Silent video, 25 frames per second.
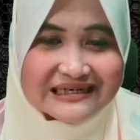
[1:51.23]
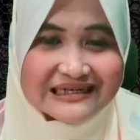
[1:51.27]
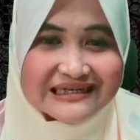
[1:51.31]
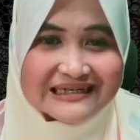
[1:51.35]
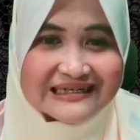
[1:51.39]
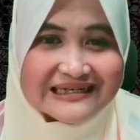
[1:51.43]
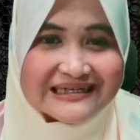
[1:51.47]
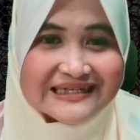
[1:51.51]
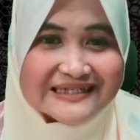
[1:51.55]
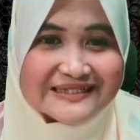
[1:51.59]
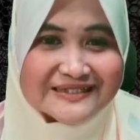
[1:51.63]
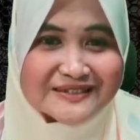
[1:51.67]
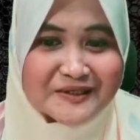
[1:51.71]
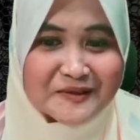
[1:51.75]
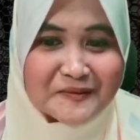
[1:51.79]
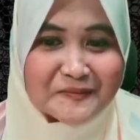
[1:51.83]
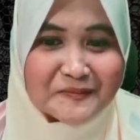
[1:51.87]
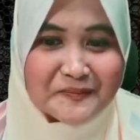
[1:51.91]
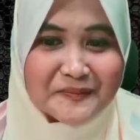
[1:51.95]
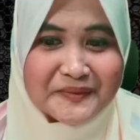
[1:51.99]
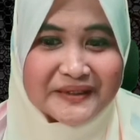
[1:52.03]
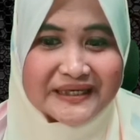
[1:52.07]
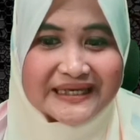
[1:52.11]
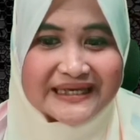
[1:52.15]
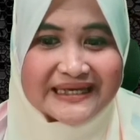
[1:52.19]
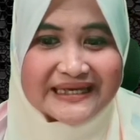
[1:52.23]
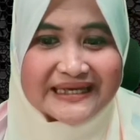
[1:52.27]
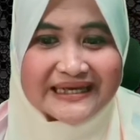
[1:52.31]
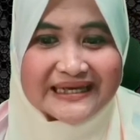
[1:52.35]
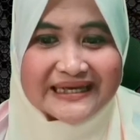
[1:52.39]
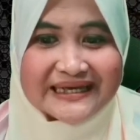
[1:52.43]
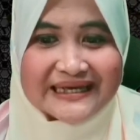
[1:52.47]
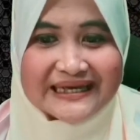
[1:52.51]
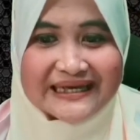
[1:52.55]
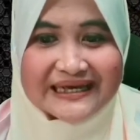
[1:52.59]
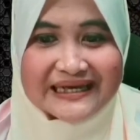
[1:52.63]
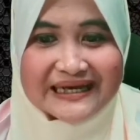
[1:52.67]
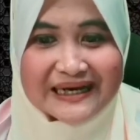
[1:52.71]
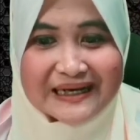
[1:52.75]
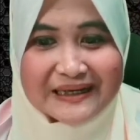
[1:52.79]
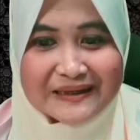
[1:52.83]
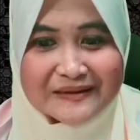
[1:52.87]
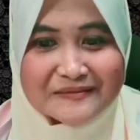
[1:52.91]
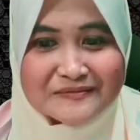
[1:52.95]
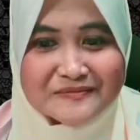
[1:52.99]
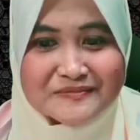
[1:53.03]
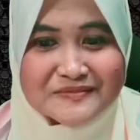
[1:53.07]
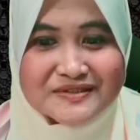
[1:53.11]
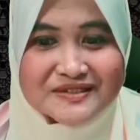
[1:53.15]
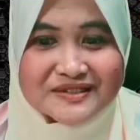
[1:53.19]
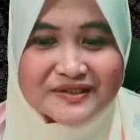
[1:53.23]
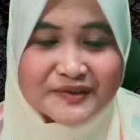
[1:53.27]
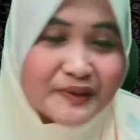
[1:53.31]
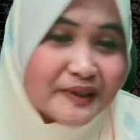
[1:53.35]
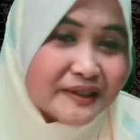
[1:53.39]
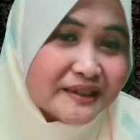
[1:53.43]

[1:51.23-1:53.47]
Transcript: leadership becomes